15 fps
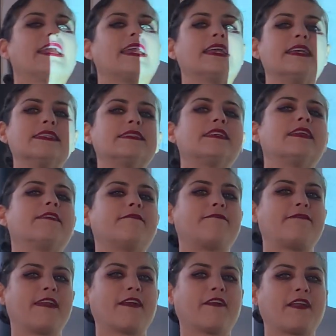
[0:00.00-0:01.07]
is a
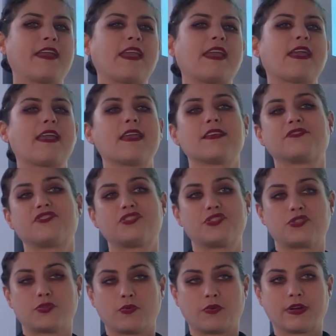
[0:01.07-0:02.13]
very
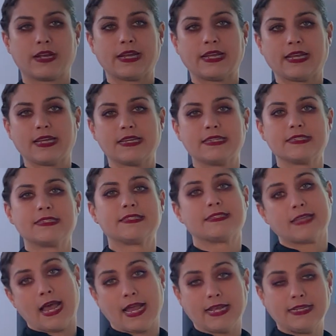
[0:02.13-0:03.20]
historic
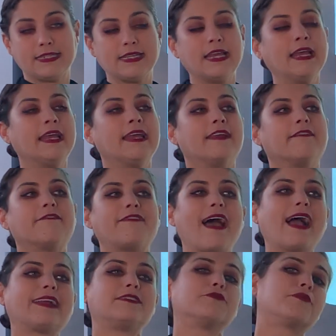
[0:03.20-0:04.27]
site. In
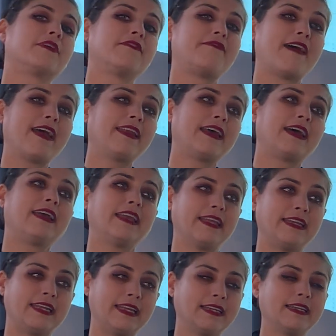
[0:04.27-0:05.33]
fact, Ravenna
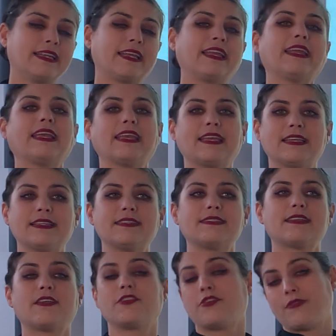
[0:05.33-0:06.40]
in Italy
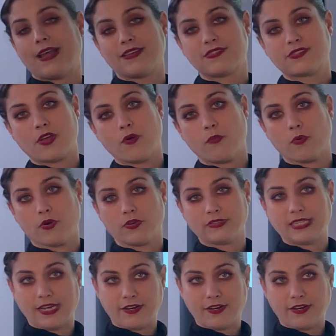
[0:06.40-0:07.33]
is a UNESCO World